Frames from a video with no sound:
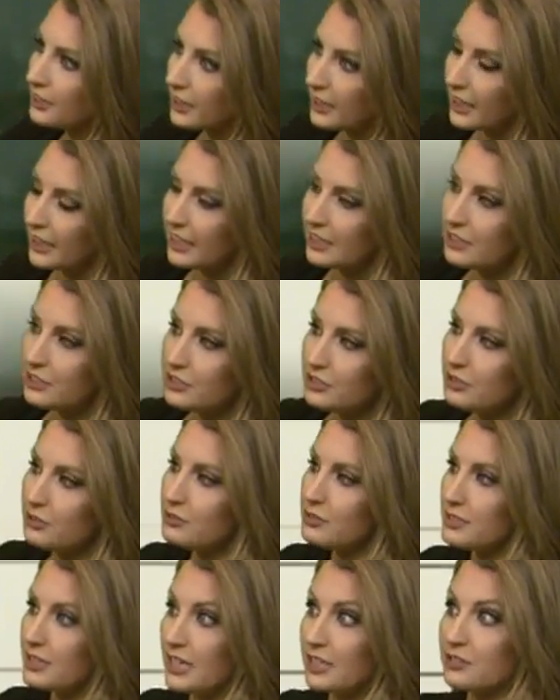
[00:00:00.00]
Leading into
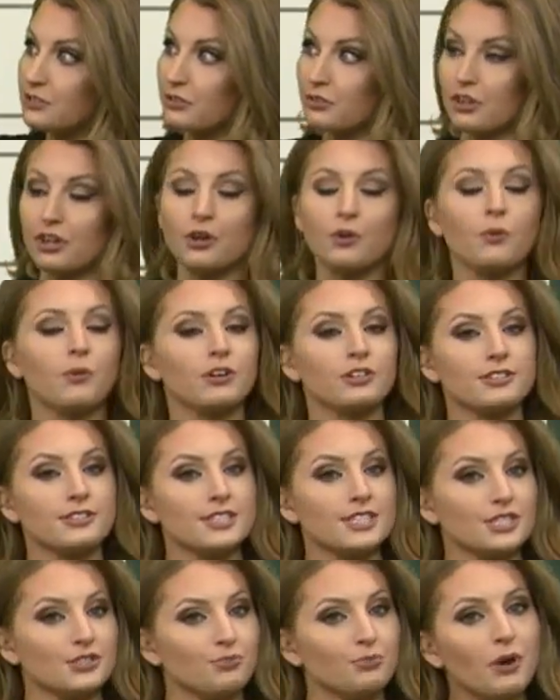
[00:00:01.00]
Tuesday, it's looking
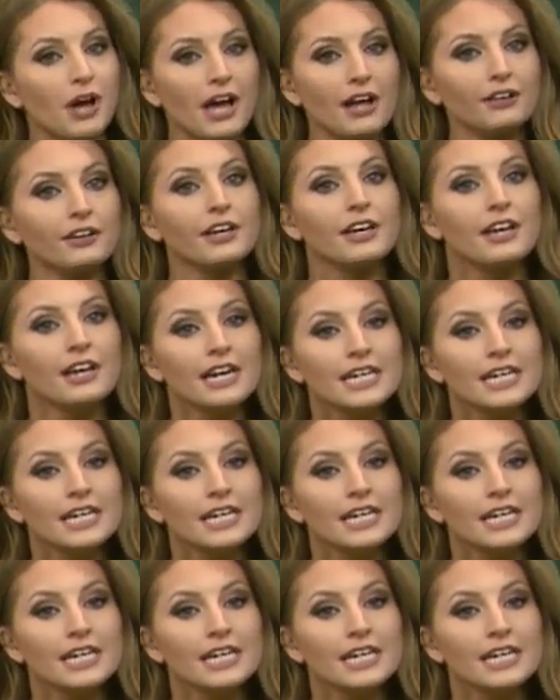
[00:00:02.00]
gorgeous as well.